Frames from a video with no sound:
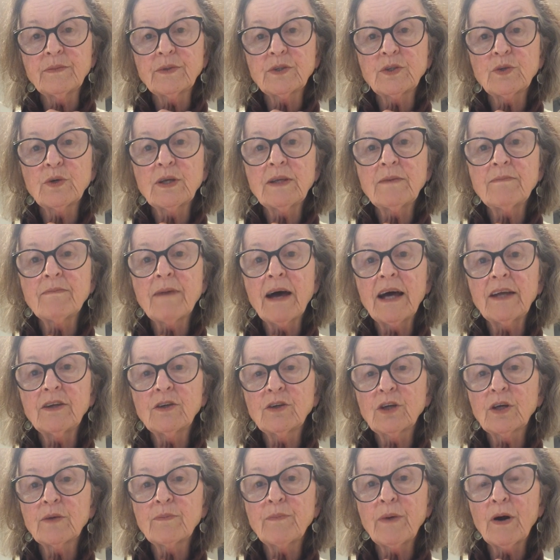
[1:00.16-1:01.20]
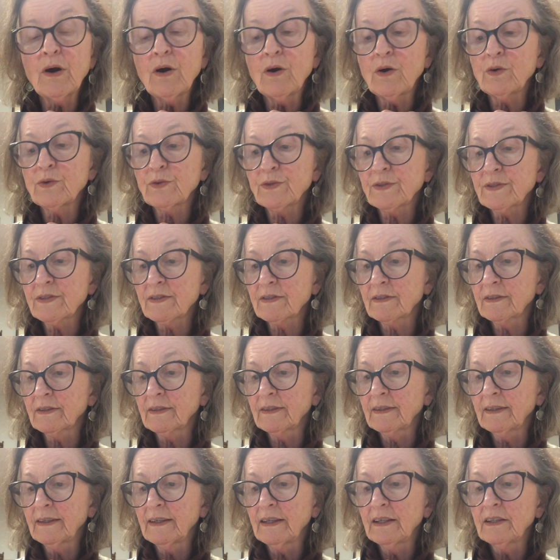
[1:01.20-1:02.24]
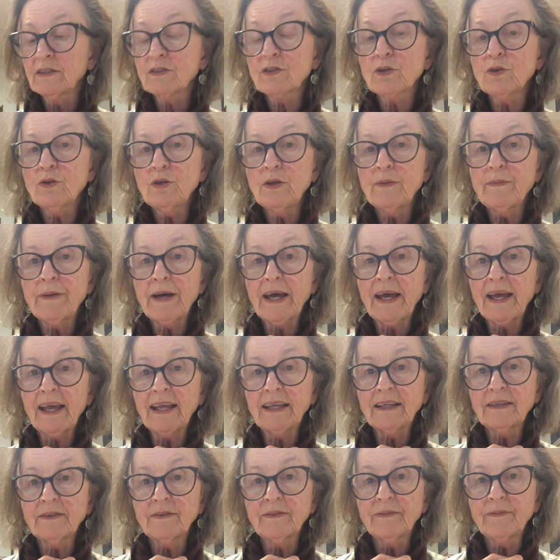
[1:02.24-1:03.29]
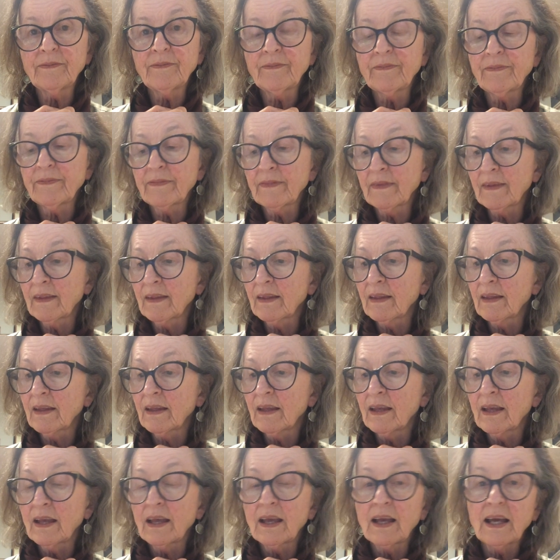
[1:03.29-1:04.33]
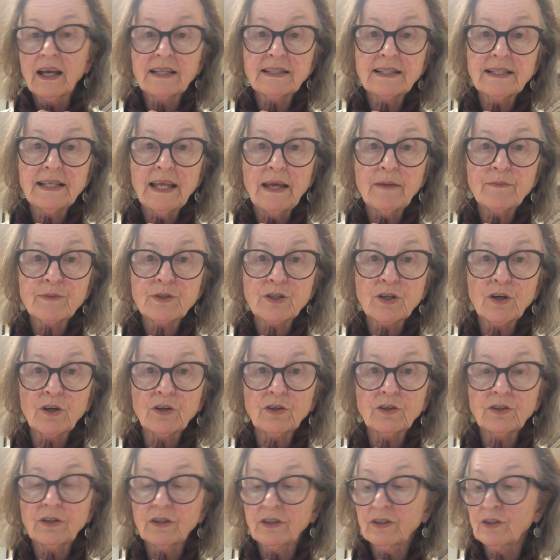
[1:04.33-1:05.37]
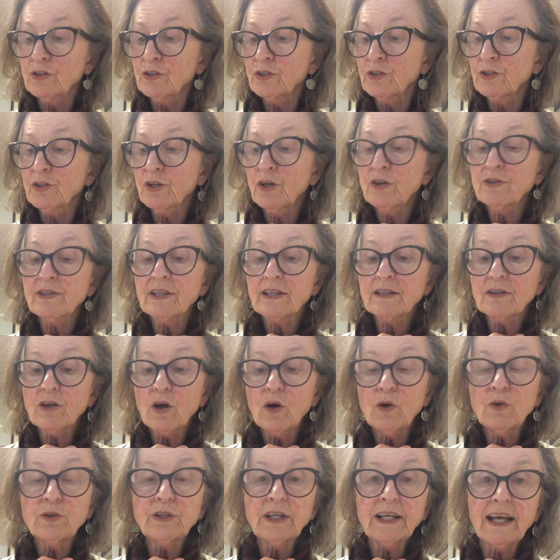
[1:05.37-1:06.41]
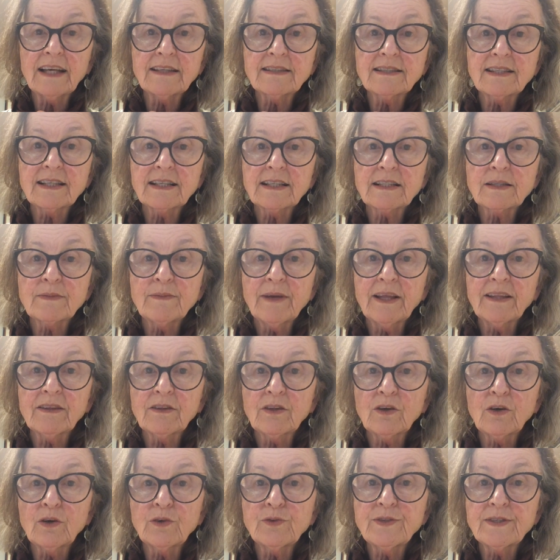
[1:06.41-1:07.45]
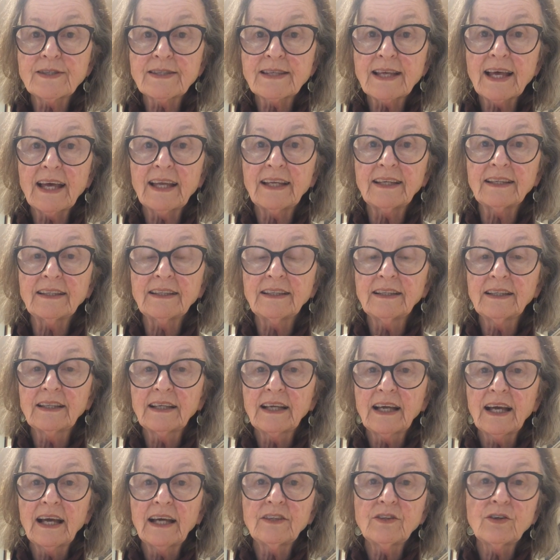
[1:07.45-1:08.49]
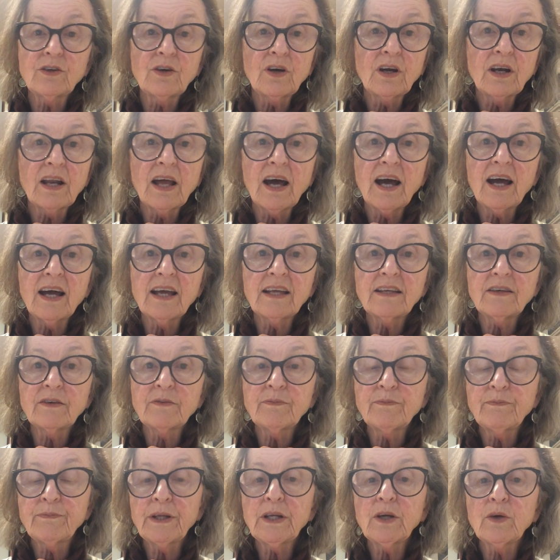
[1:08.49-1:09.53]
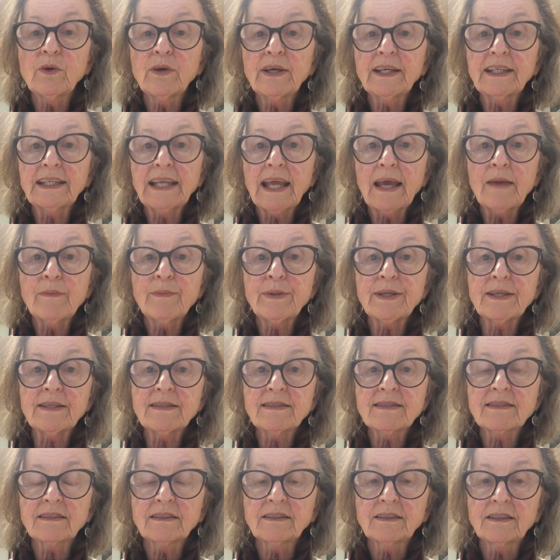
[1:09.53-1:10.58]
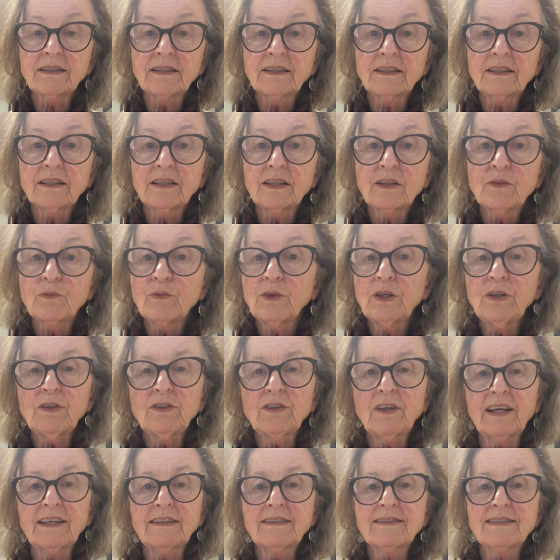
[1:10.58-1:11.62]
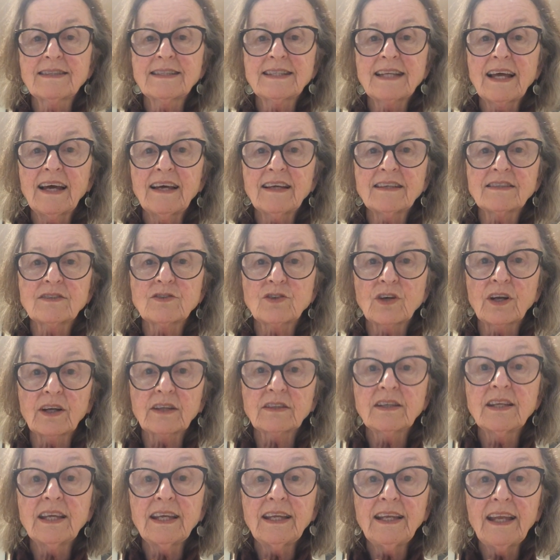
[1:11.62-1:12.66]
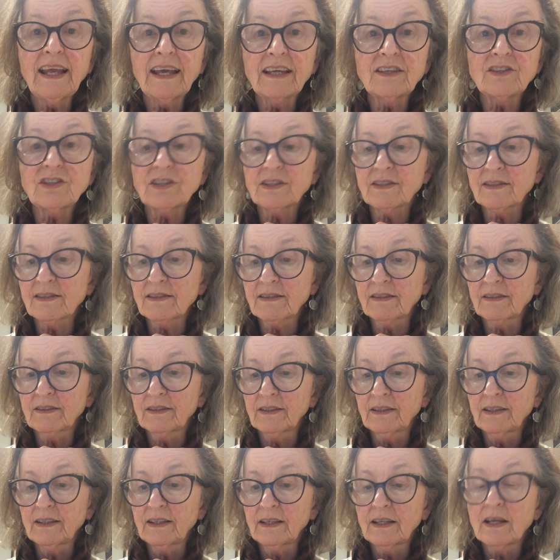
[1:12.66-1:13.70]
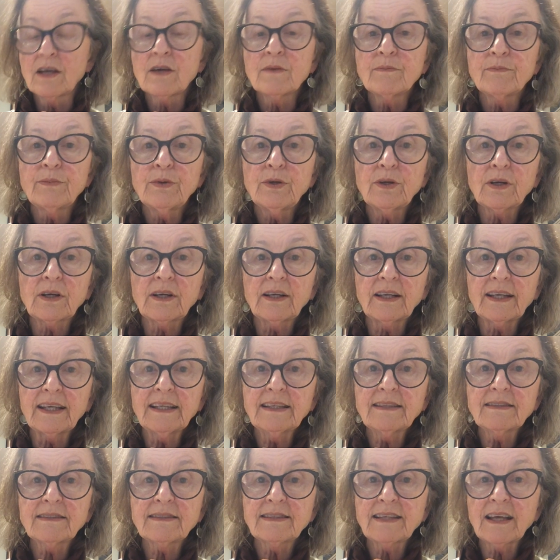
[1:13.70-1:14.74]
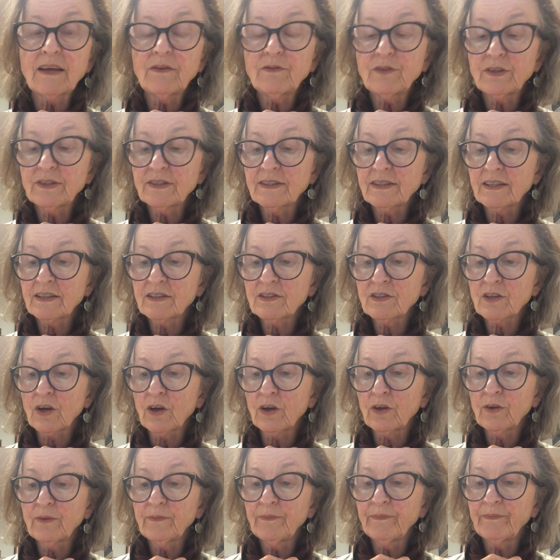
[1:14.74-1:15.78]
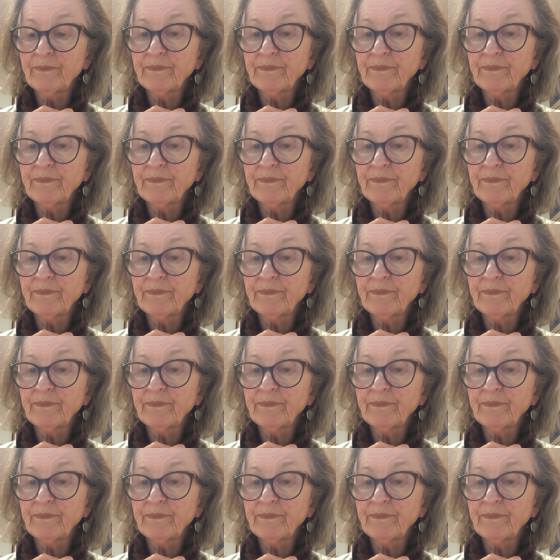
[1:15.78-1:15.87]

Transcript: between Manuka poles, Schooner Bay, a snapshot shows us holding our six month old son under a line of billowing nappies. We look like starstruck teenagers. Berkeley, San Francisco.